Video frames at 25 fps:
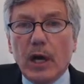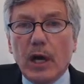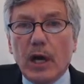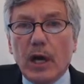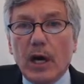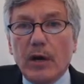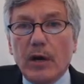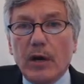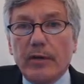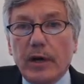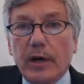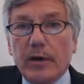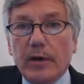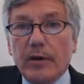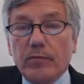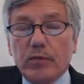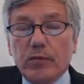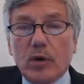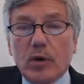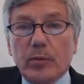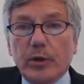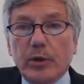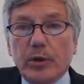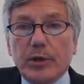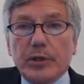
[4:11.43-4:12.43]
I've had
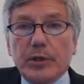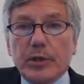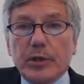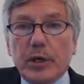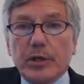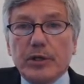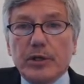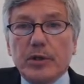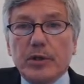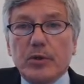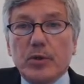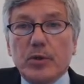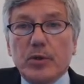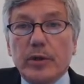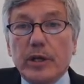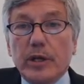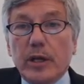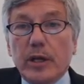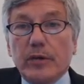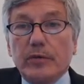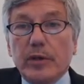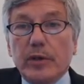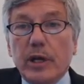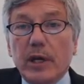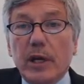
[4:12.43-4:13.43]
informal discussions with the
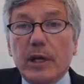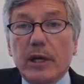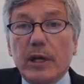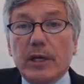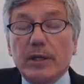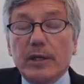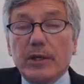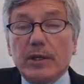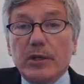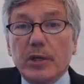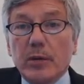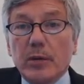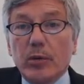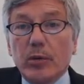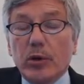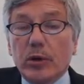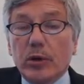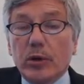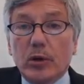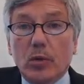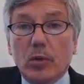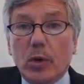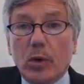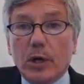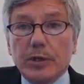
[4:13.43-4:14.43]
FDA and CBER
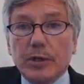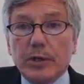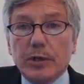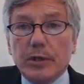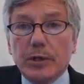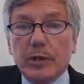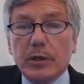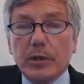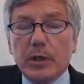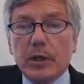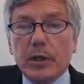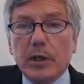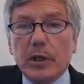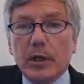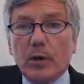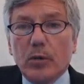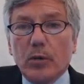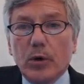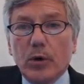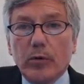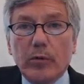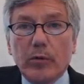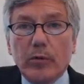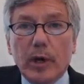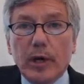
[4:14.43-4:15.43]
in Washington.
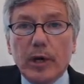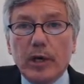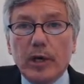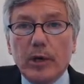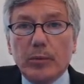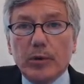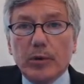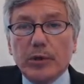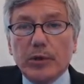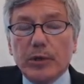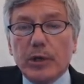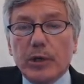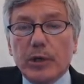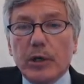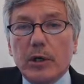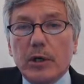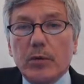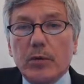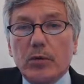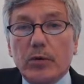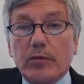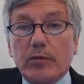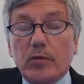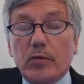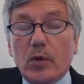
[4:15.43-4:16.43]
We're ready to proceed
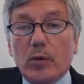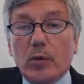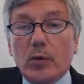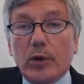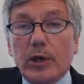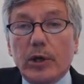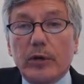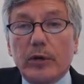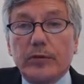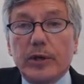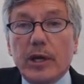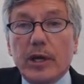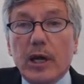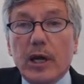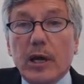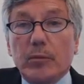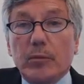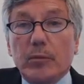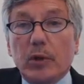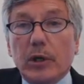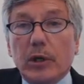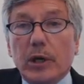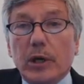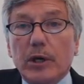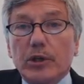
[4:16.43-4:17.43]
with formal FDA
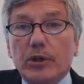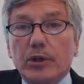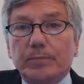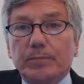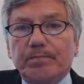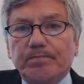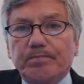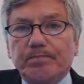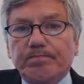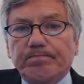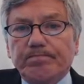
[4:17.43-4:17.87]
application.